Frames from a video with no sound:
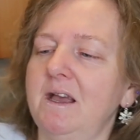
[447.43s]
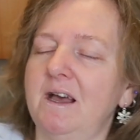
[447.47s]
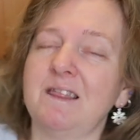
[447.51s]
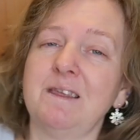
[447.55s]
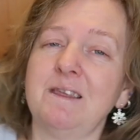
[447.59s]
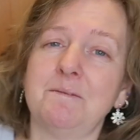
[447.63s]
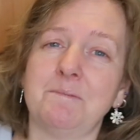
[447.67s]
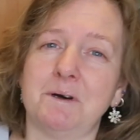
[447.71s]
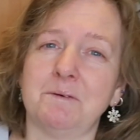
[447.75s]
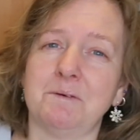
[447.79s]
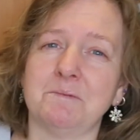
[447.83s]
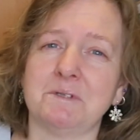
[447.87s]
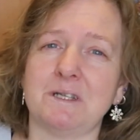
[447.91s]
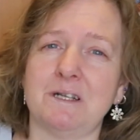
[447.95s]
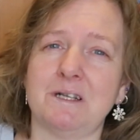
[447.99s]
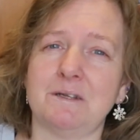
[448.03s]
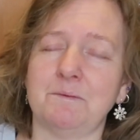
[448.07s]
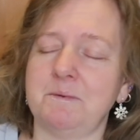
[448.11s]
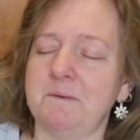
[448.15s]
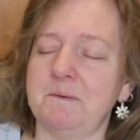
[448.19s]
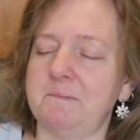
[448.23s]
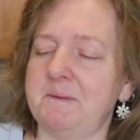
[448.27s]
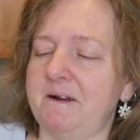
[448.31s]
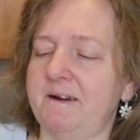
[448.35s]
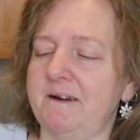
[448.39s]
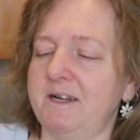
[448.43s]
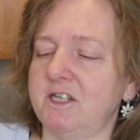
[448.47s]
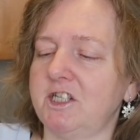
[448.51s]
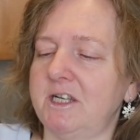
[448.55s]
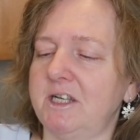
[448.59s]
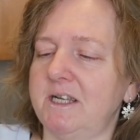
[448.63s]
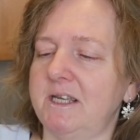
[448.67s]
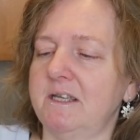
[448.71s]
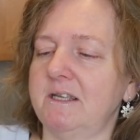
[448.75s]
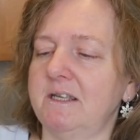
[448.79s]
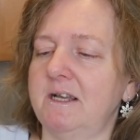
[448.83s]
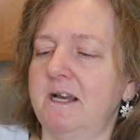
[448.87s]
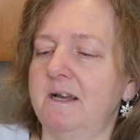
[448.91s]
I think mine was a little bit better,
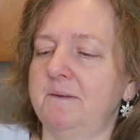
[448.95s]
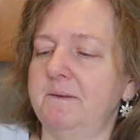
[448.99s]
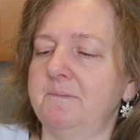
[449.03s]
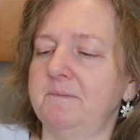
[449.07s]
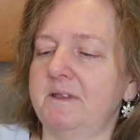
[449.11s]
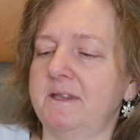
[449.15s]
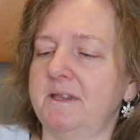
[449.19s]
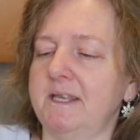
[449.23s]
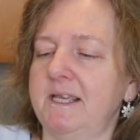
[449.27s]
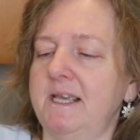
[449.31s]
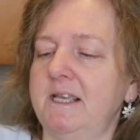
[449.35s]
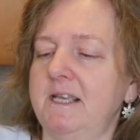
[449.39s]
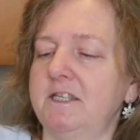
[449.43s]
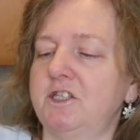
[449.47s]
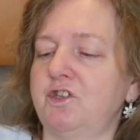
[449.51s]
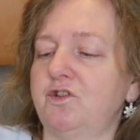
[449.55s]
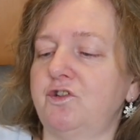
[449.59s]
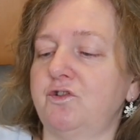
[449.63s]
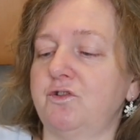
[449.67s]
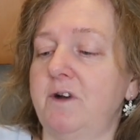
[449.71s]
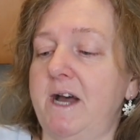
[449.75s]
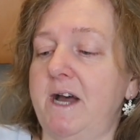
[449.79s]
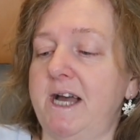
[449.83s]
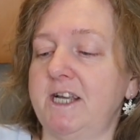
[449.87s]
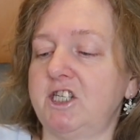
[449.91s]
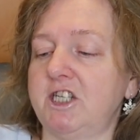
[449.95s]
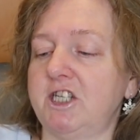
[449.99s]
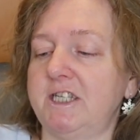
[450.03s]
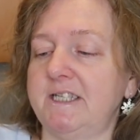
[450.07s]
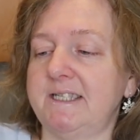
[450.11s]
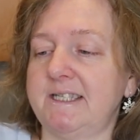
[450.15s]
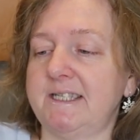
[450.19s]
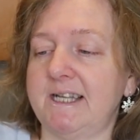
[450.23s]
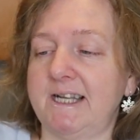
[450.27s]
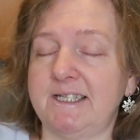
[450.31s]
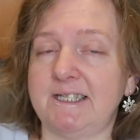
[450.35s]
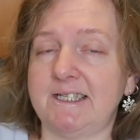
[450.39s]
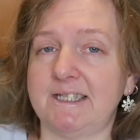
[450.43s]
actually. The straw actually
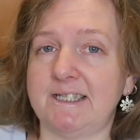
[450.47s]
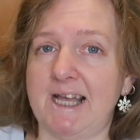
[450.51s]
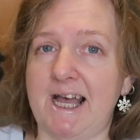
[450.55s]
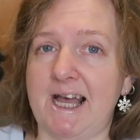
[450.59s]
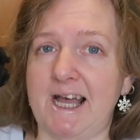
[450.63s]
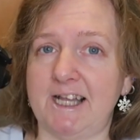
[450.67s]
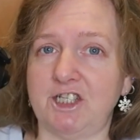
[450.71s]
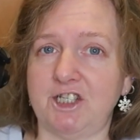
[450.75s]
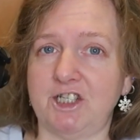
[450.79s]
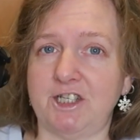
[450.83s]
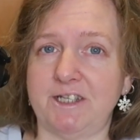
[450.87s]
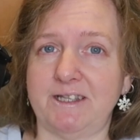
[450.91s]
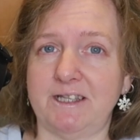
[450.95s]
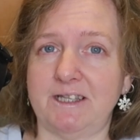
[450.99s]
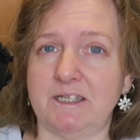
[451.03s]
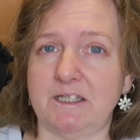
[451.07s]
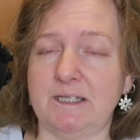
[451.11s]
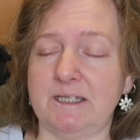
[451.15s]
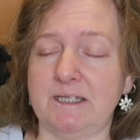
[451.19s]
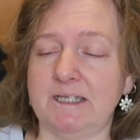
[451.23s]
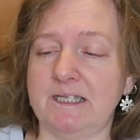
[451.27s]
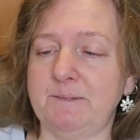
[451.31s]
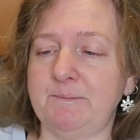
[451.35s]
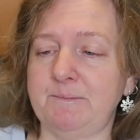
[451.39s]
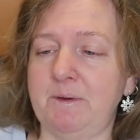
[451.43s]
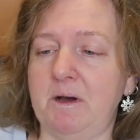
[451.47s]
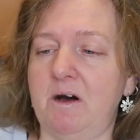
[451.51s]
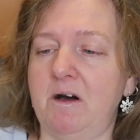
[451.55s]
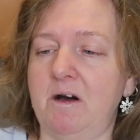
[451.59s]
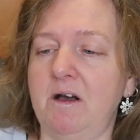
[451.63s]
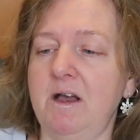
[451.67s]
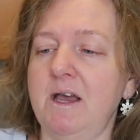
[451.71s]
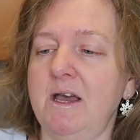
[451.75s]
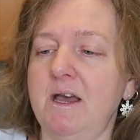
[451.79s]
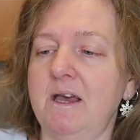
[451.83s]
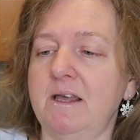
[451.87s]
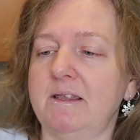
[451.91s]
stays attached to this part.